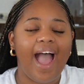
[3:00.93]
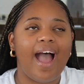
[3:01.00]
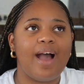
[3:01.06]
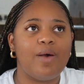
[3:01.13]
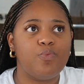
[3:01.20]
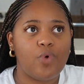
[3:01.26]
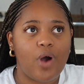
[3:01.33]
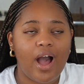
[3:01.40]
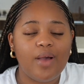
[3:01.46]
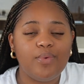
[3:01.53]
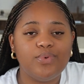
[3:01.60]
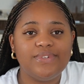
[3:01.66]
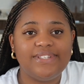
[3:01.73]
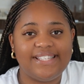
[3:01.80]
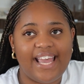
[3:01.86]
And what I
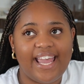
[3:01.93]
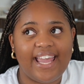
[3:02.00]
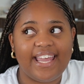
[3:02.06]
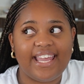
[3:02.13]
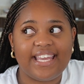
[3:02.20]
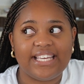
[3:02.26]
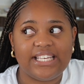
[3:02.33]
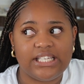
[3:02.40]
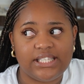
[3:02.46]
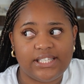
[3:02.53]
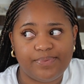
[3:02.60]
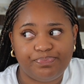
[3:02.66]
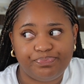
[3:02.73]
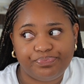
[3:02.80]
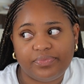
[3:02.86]
will say is